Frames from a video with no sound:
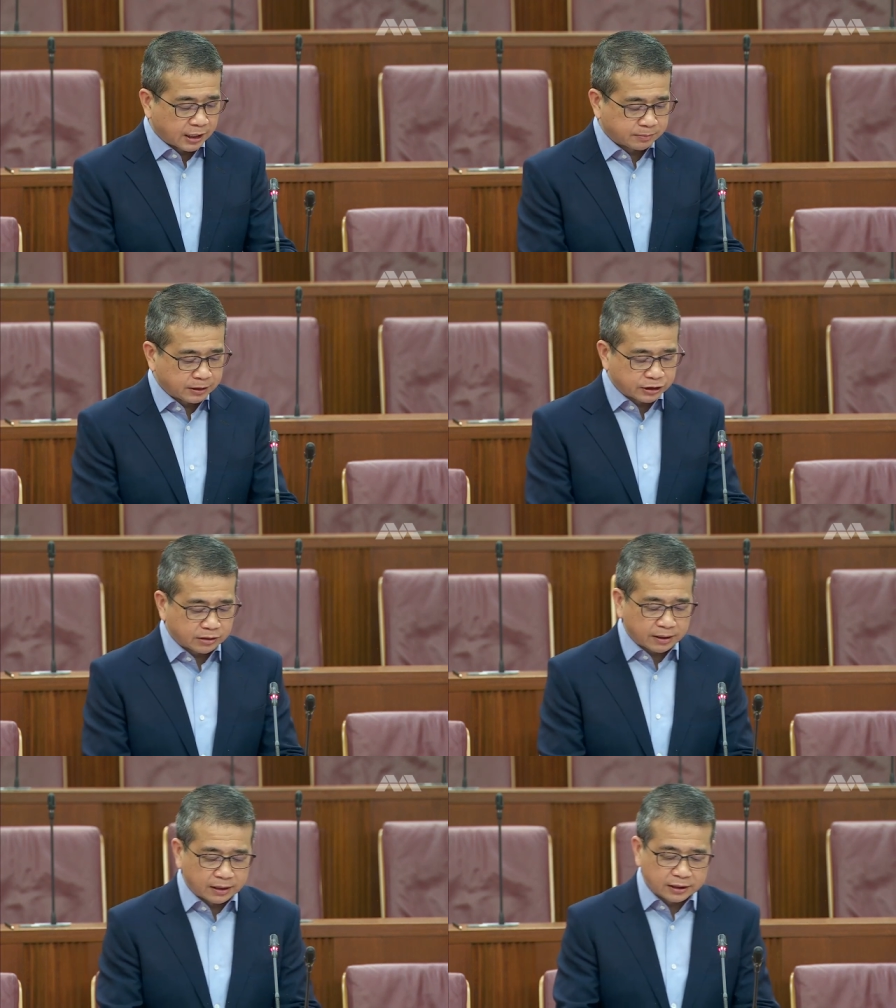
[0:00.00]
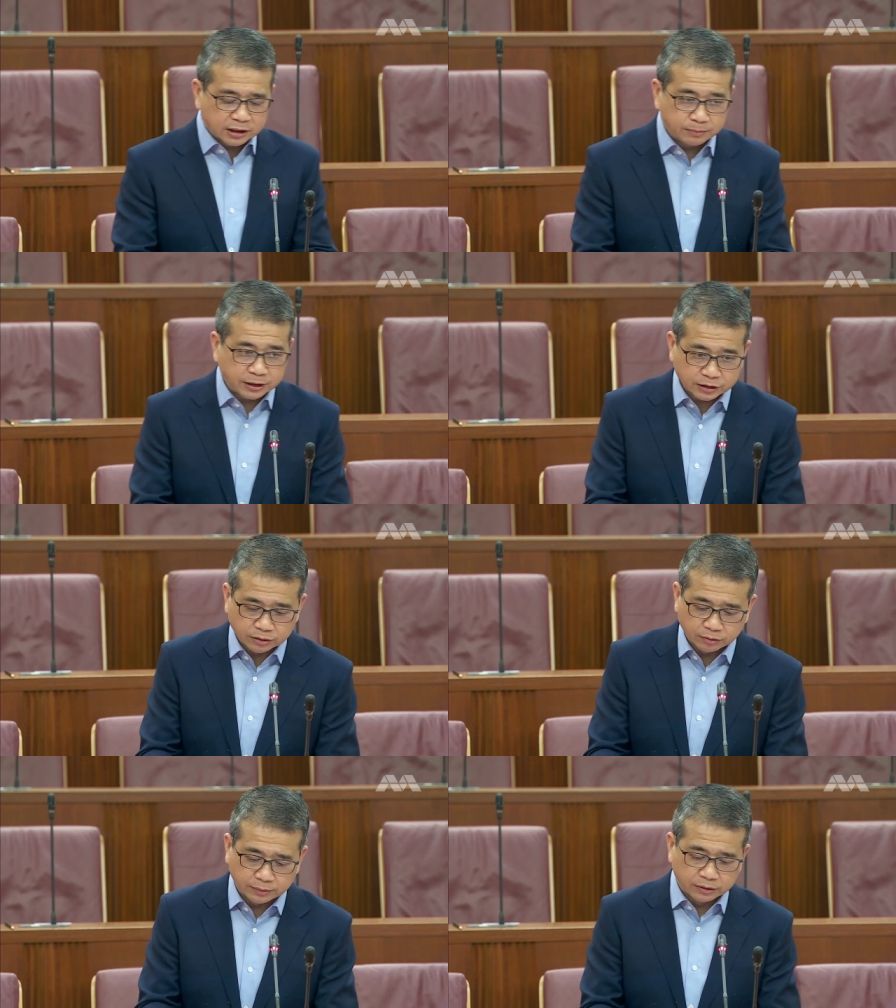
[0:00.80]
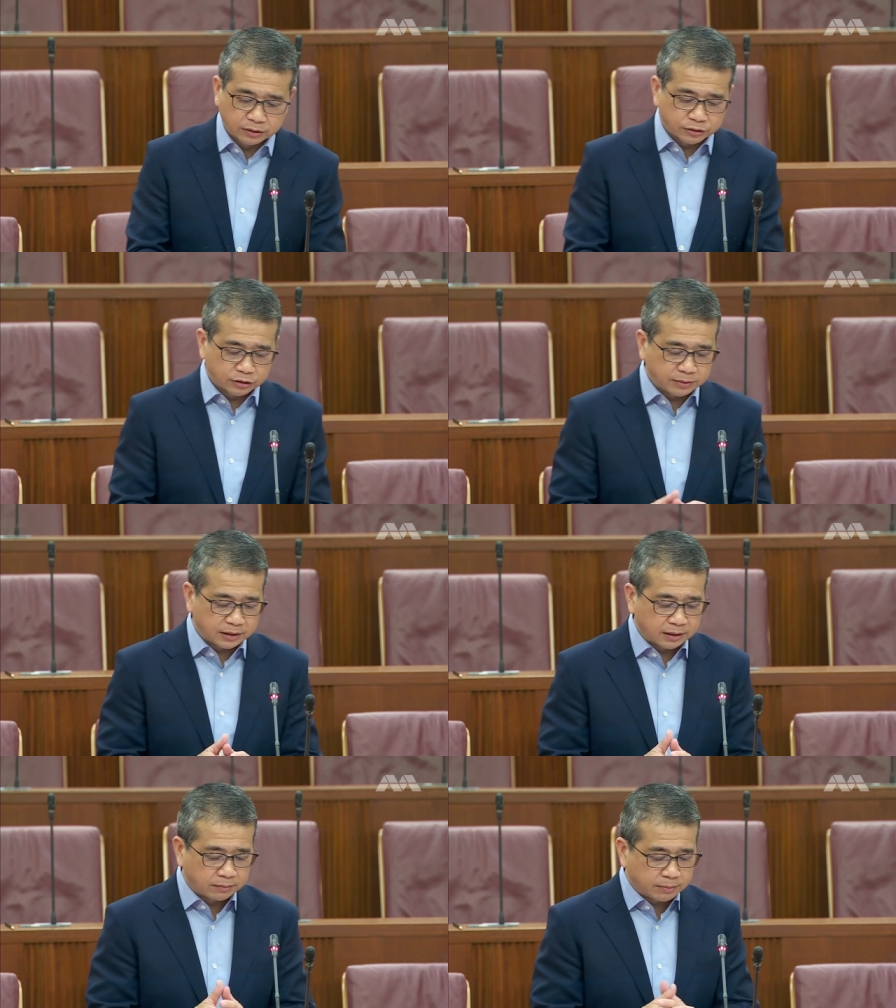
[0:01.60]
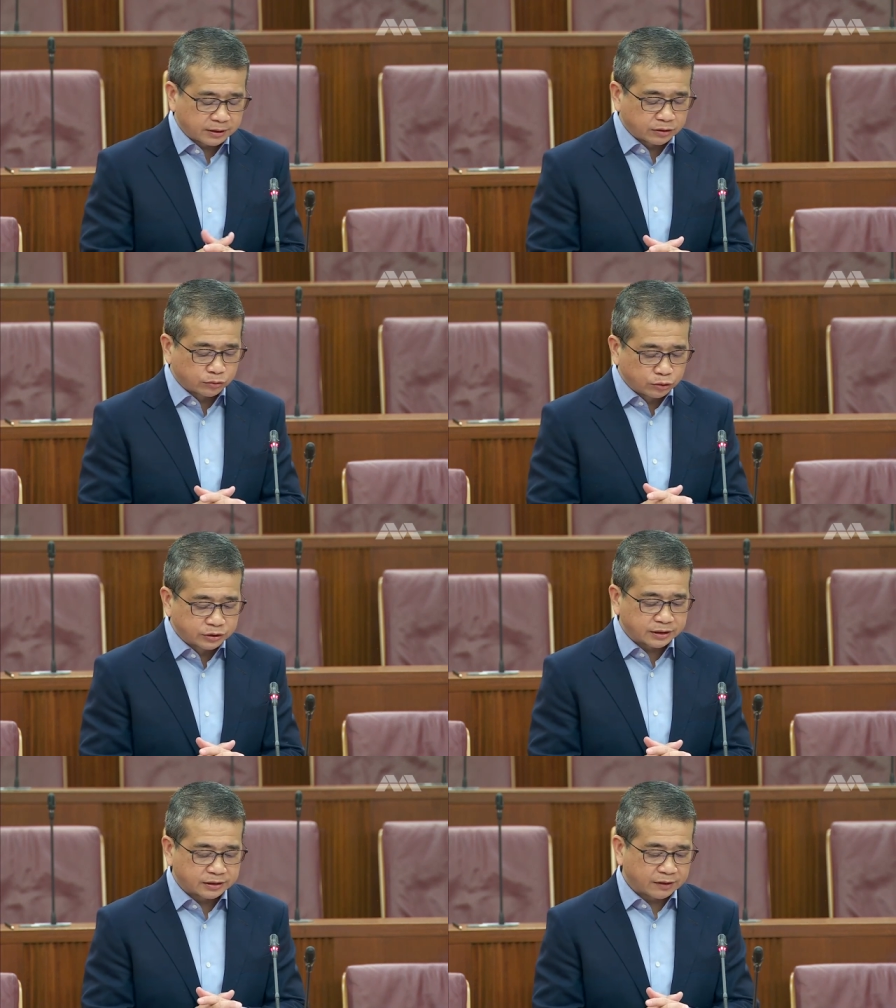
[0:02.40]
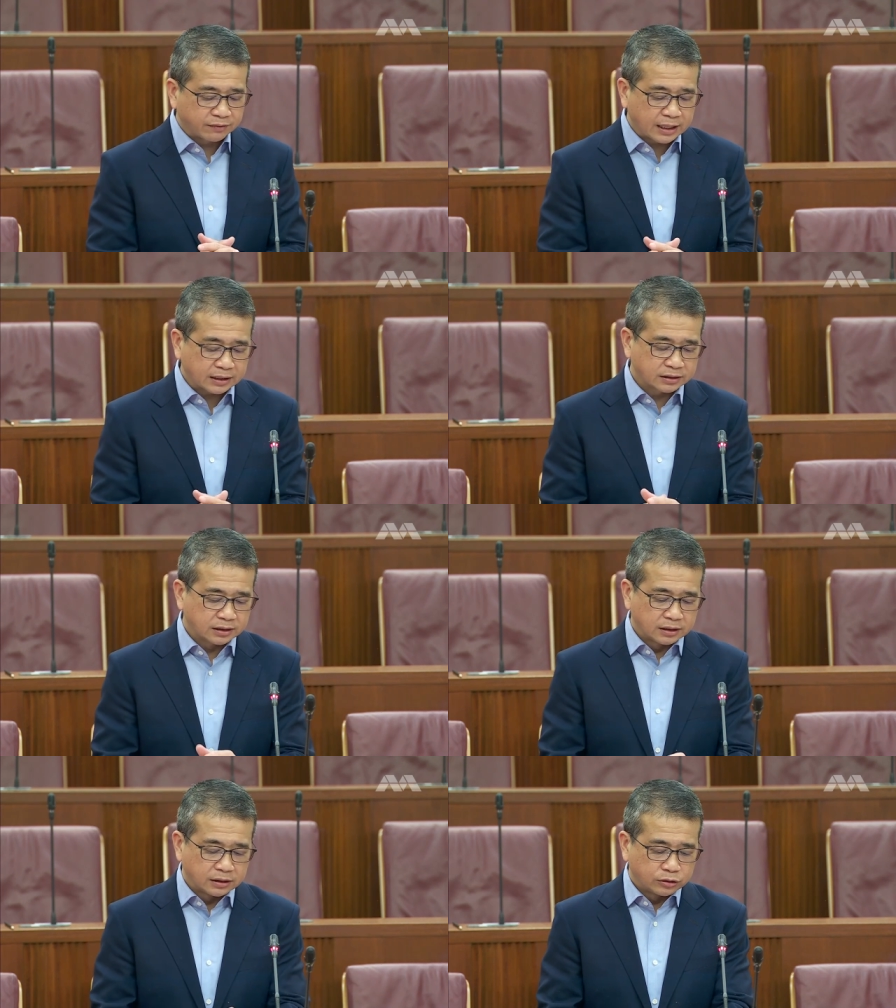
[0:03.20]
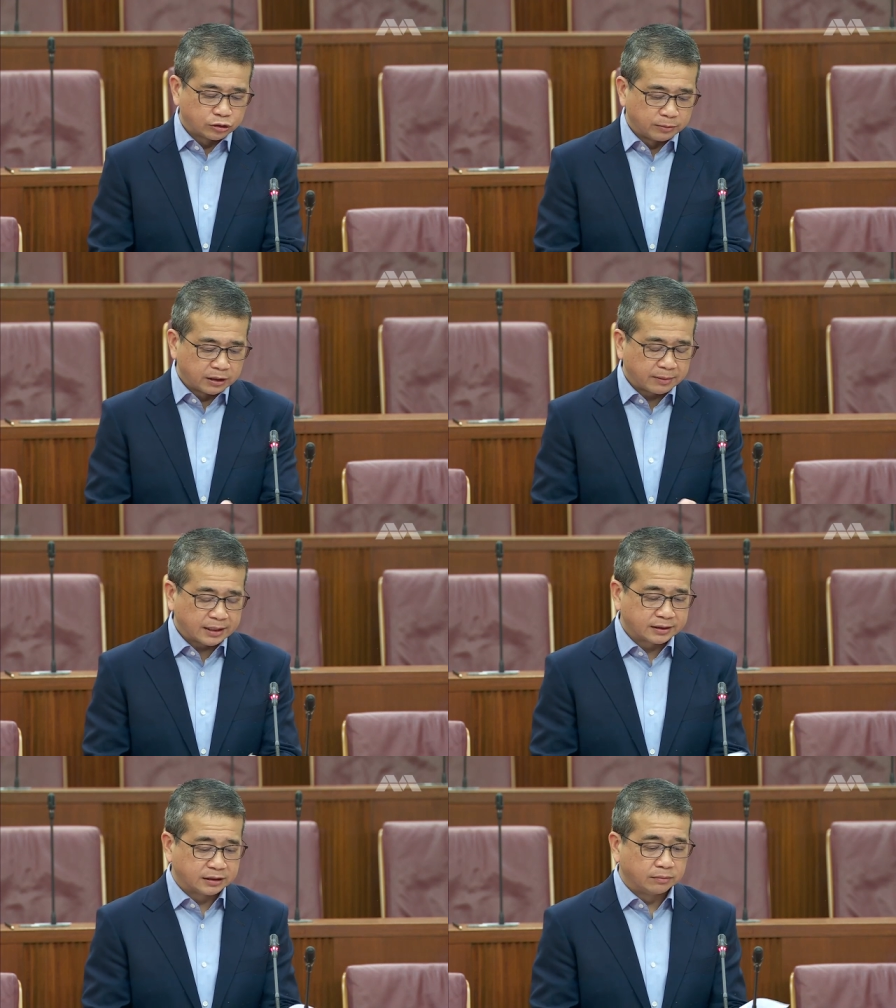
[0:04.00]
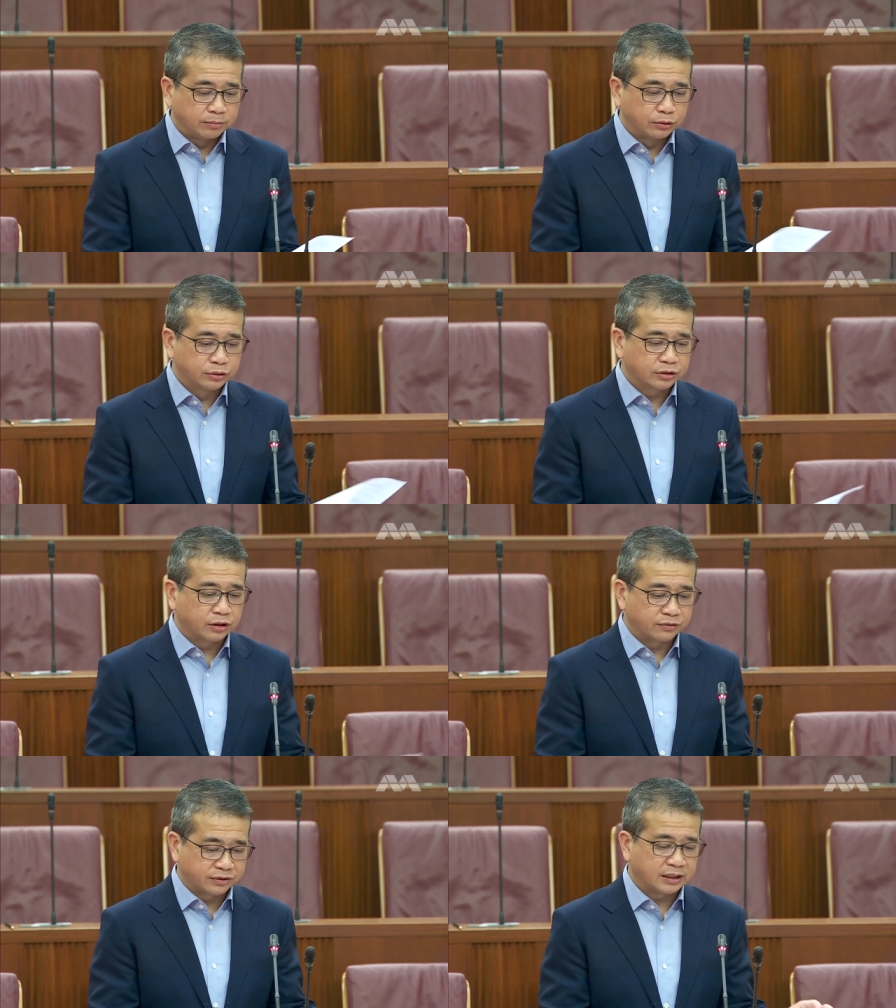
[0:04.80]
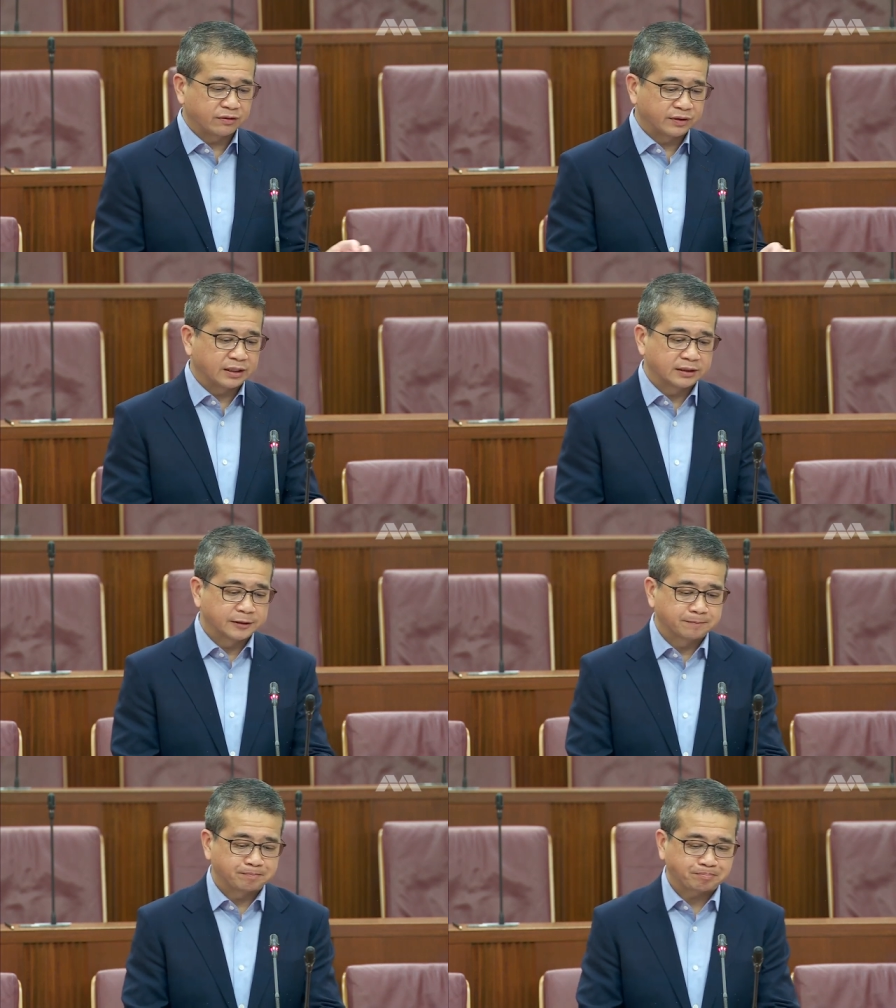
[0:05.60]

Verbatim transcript: As mentioned in my earlier speech, we will also be implementing rules and safeguards to minimize the abuse of CFAs.